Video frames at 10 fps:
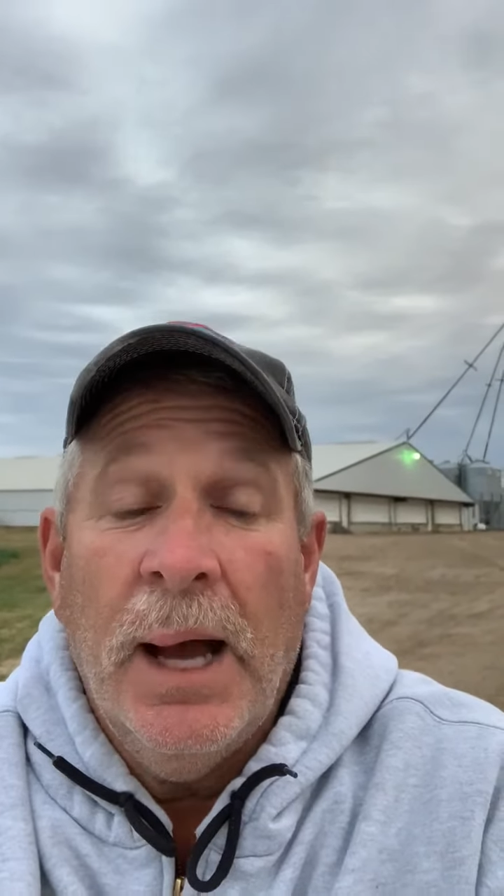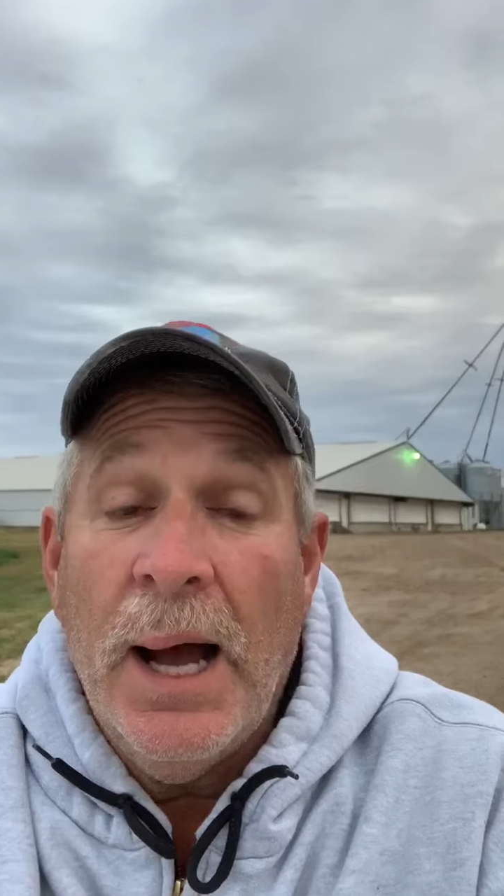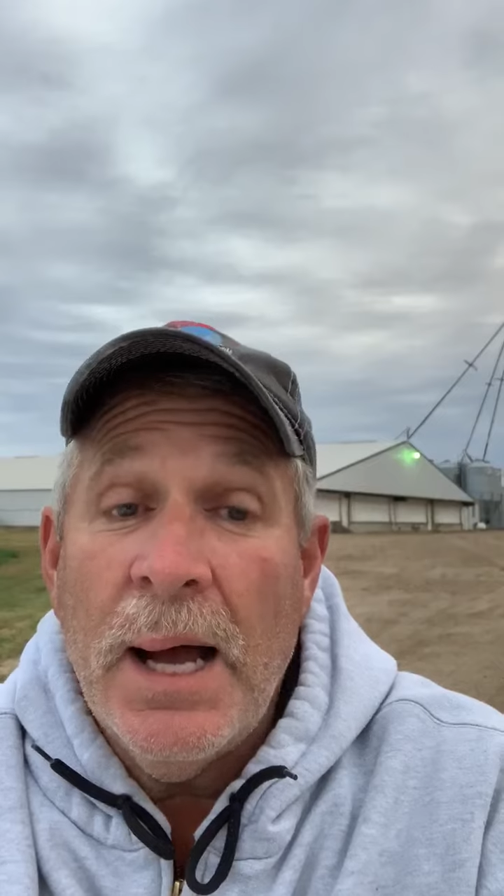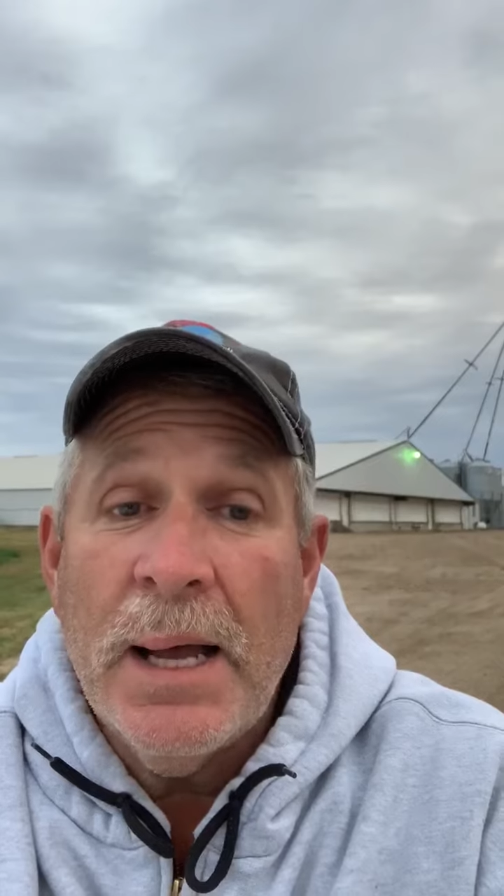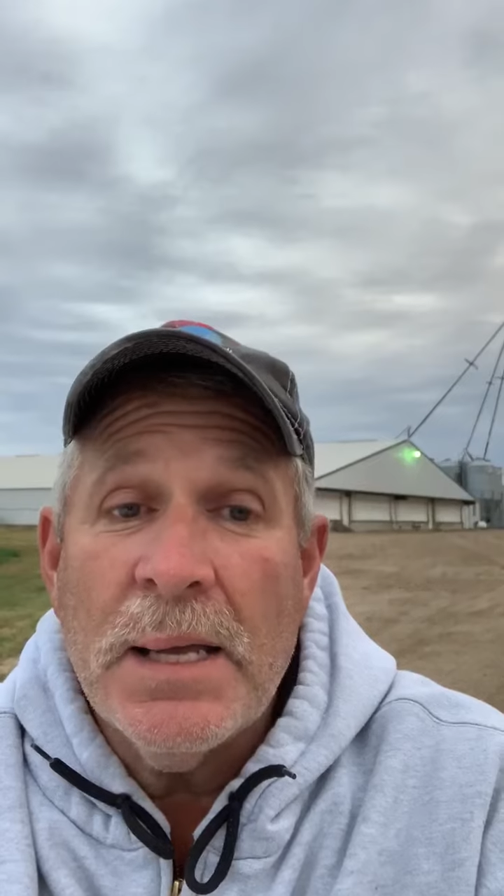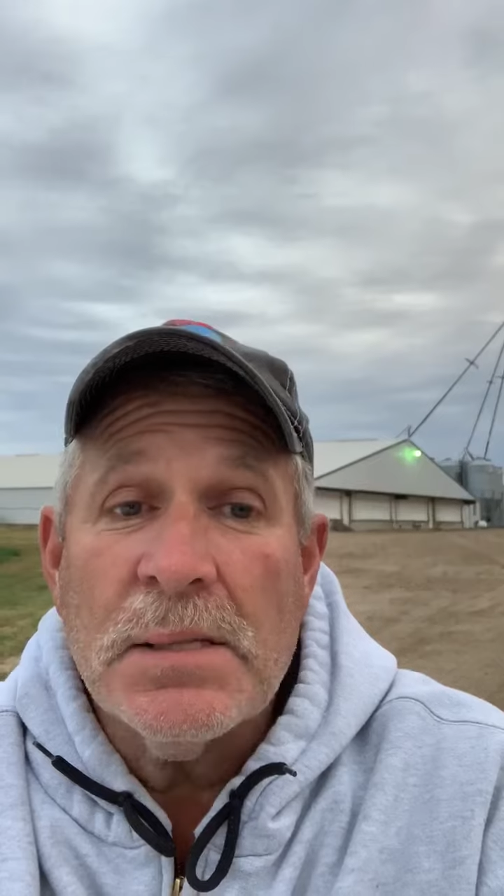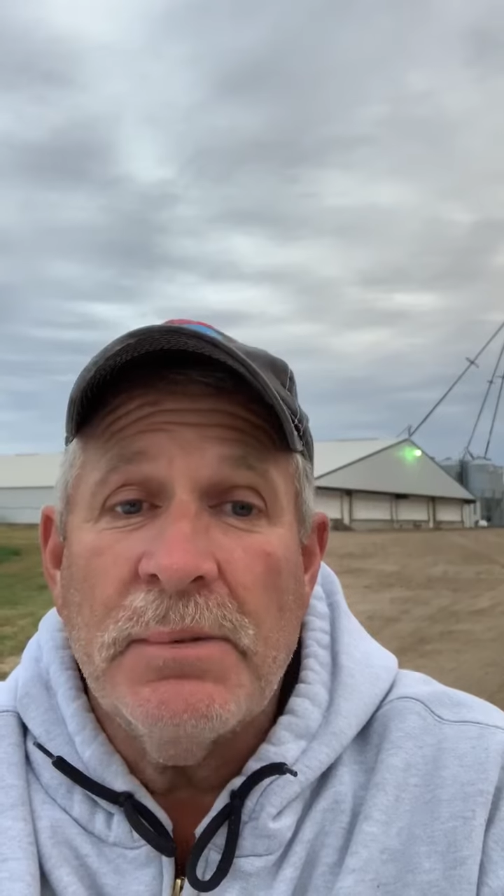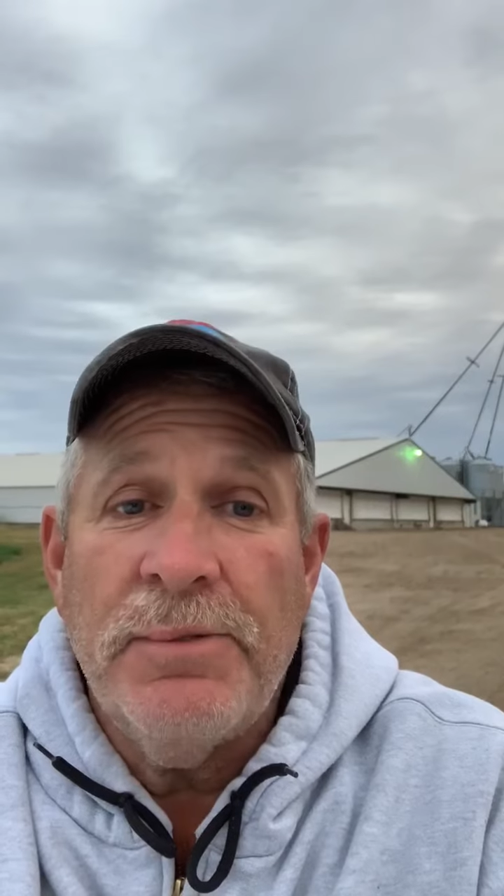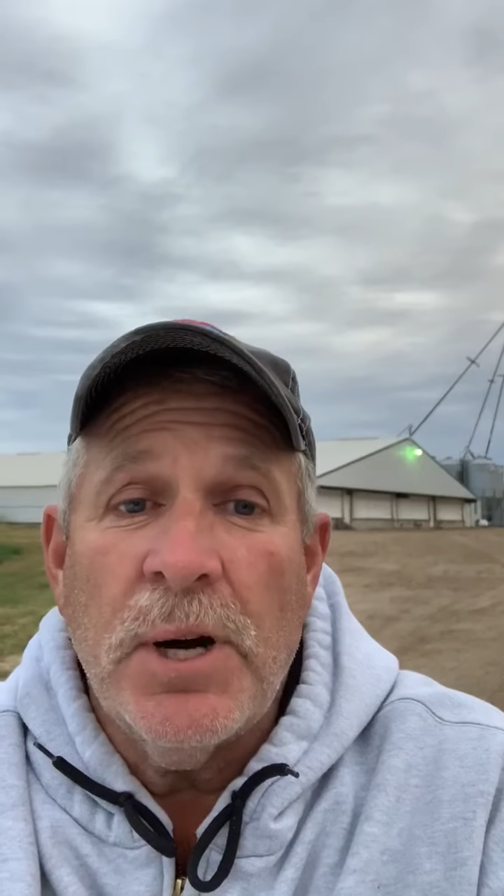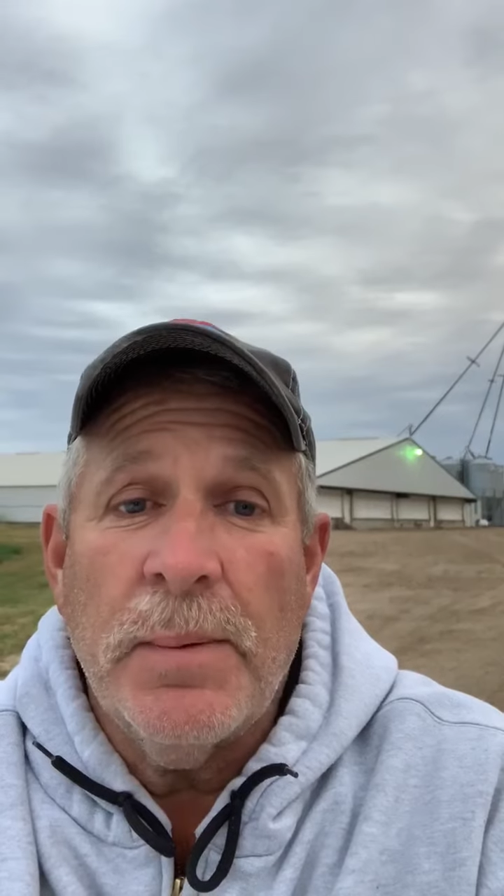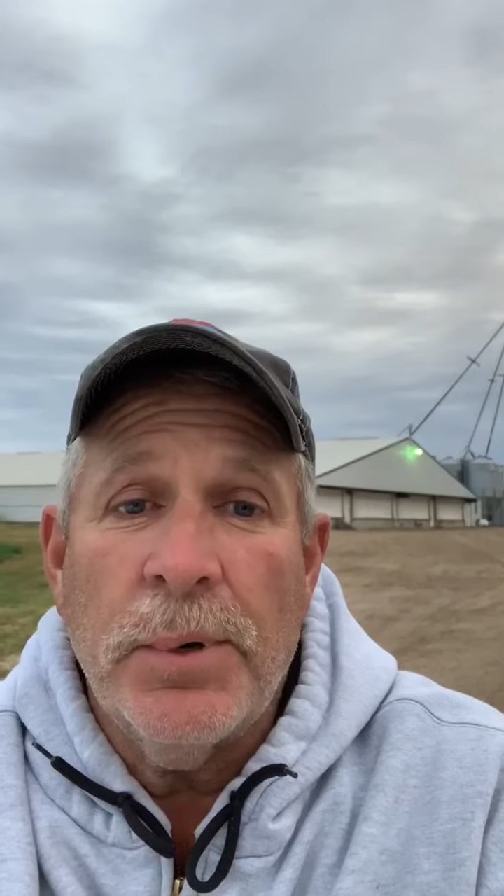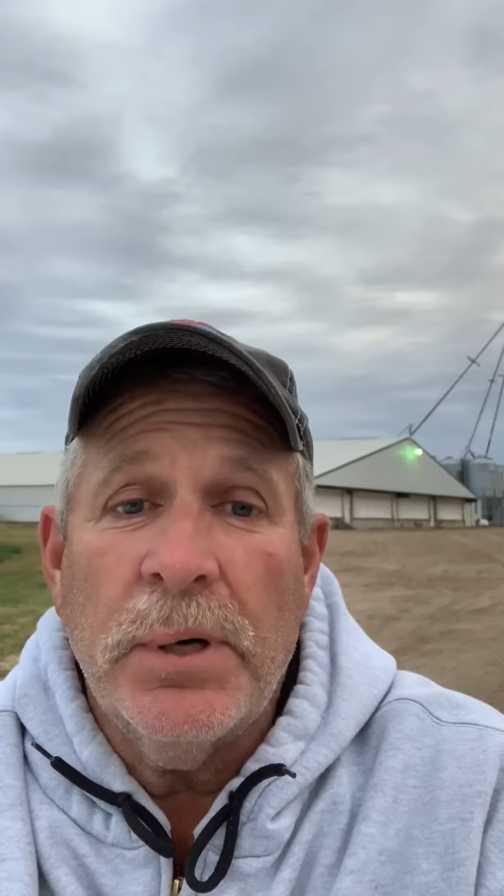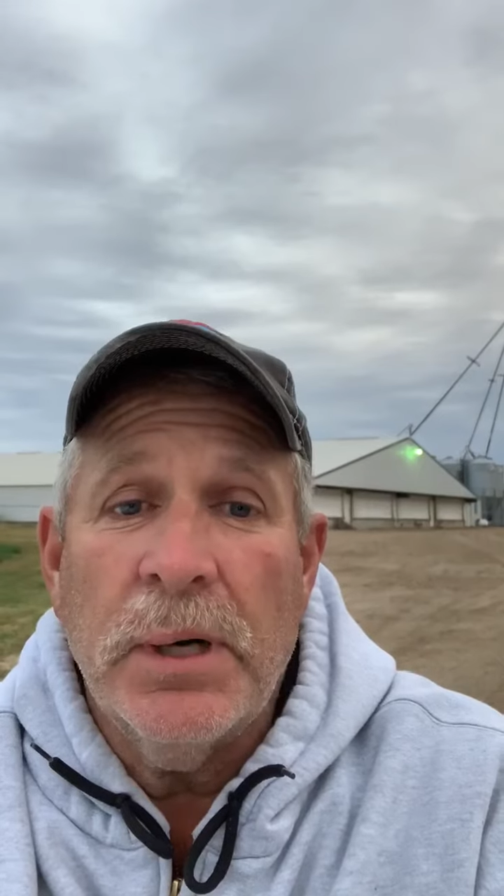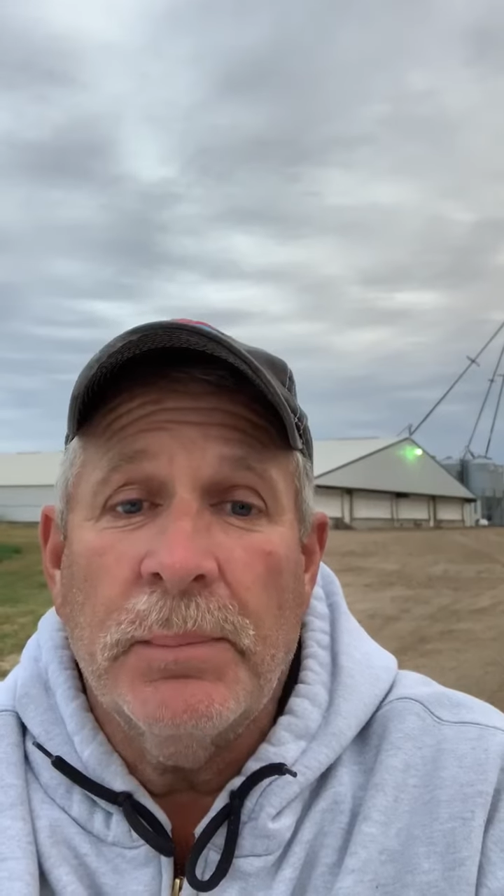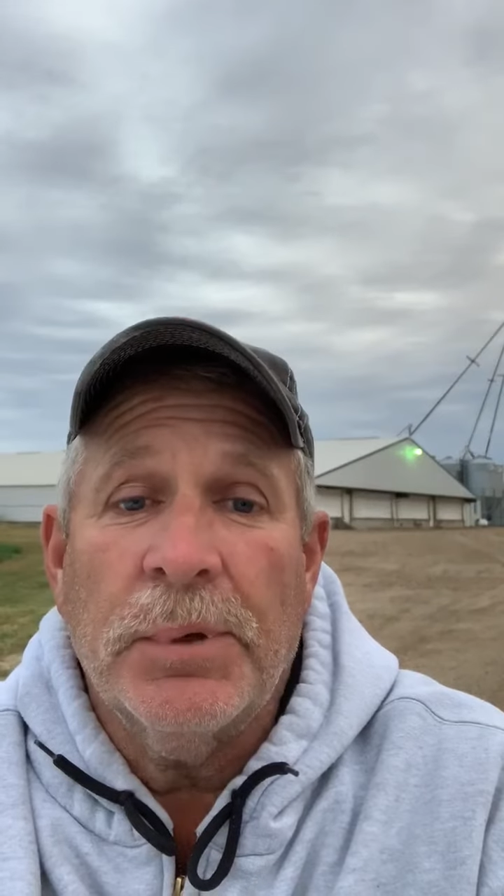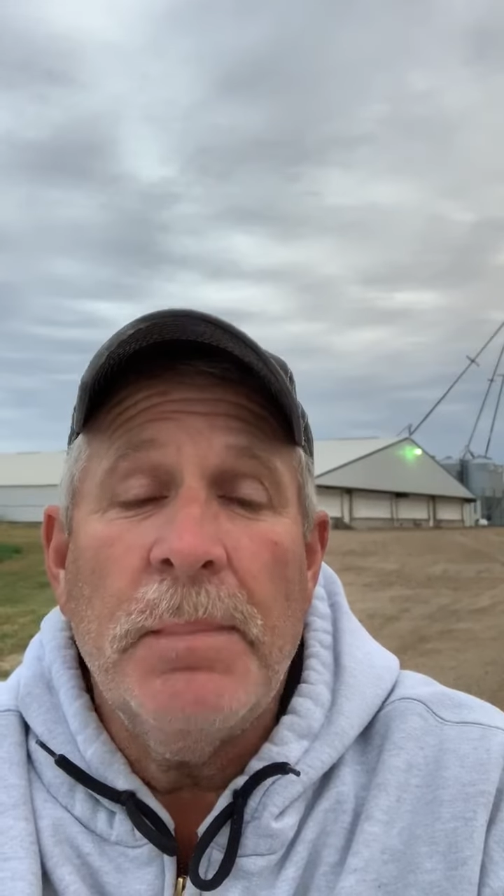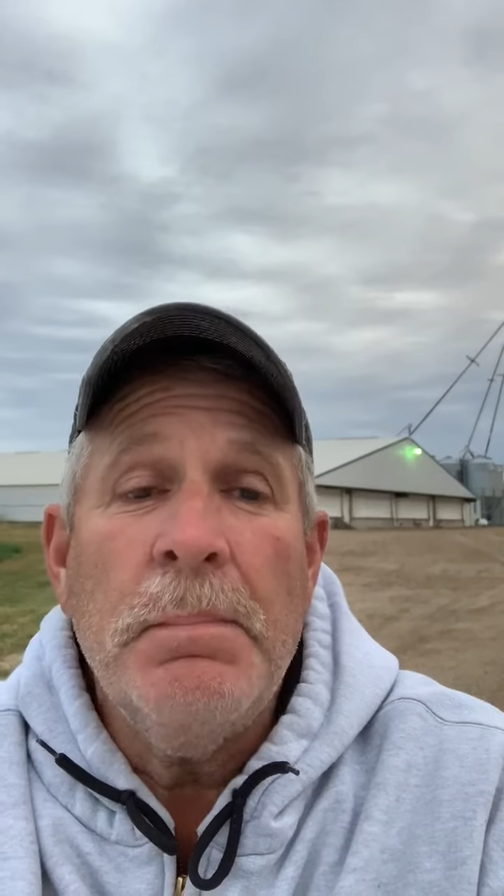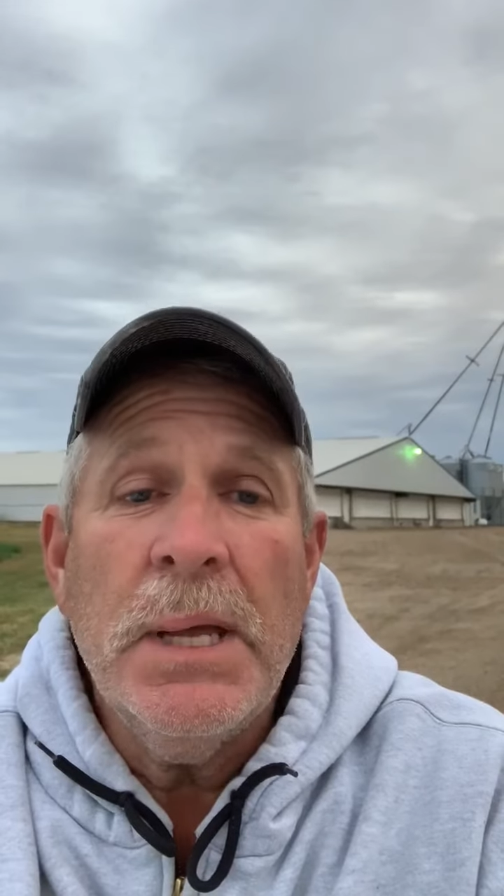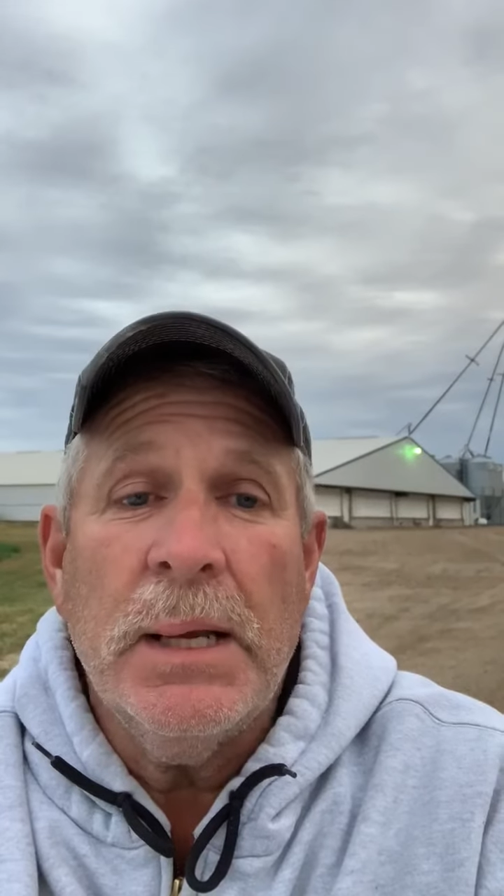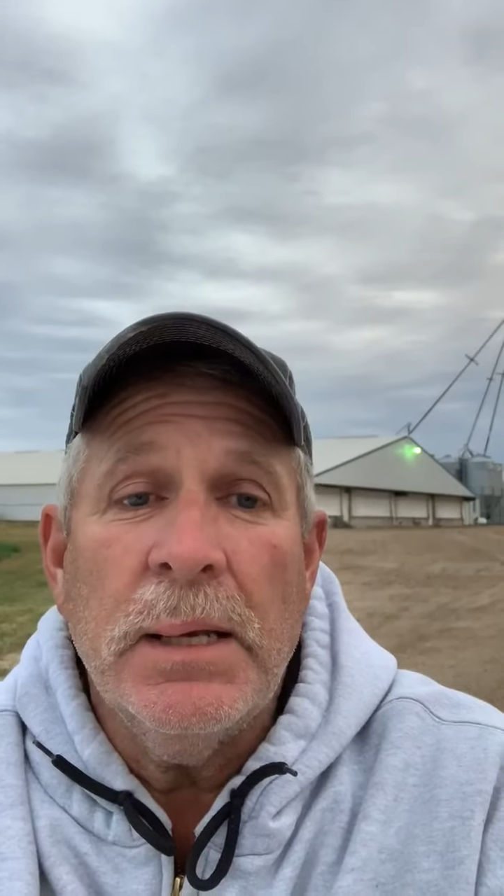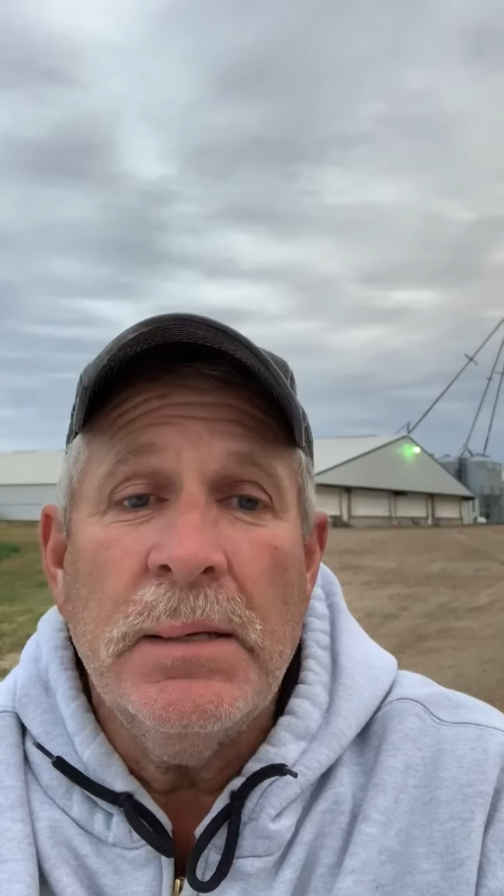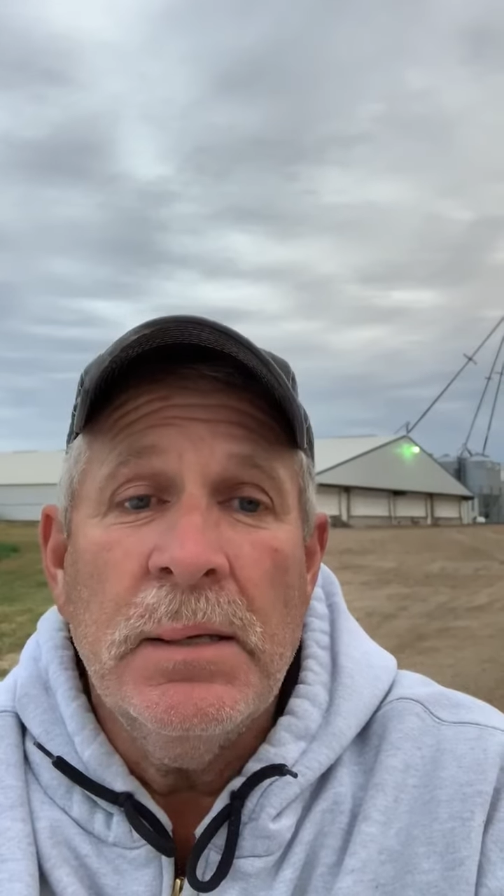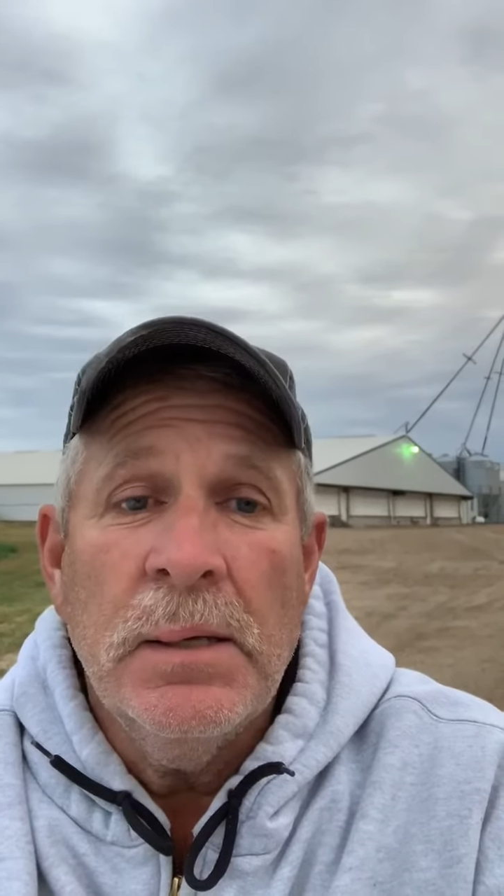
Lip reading: I, as a farmer, am committed